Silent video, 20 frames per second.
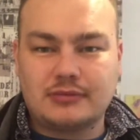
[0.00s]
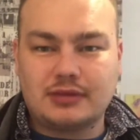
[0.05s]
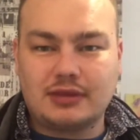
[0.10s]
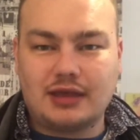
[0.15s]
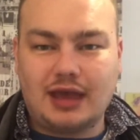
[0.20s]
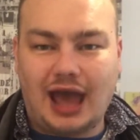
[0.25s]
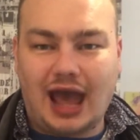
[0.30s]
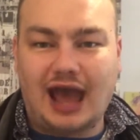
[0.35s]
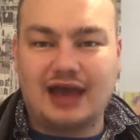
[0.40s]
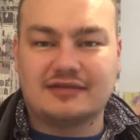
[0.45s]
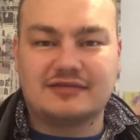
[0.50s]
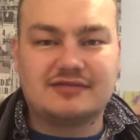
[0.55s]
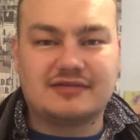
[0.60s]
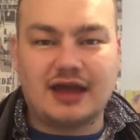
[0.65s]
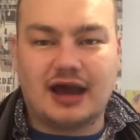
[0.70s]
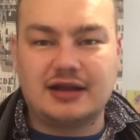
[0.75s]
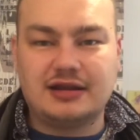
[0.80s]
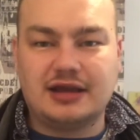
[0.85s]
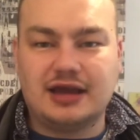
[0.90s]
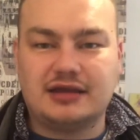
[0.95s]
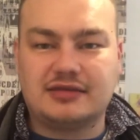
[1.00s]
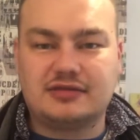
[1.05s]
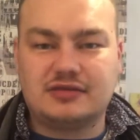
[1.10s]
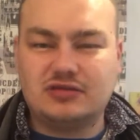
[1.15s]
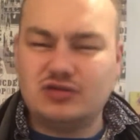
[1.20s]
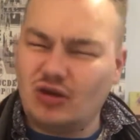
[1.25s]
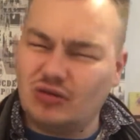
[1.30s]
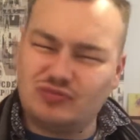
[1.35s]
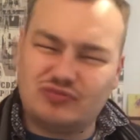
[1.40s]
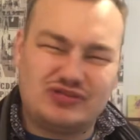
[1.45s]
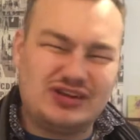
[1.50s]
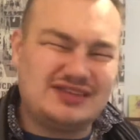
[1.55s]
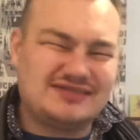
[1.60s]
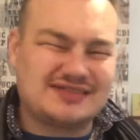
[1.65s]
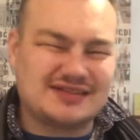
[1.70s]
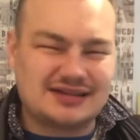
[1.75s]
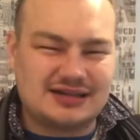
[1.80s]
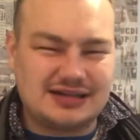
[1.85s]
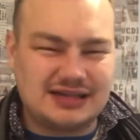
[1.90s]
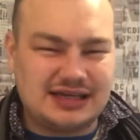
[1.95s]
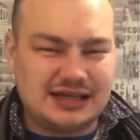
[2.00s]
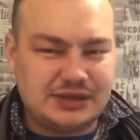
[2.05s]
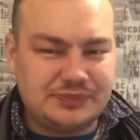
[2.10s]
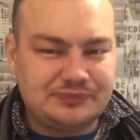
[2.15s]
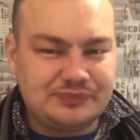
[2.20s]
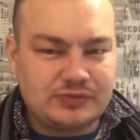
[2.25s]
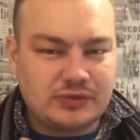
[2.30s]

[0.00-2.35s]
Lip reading: has done it, not recently,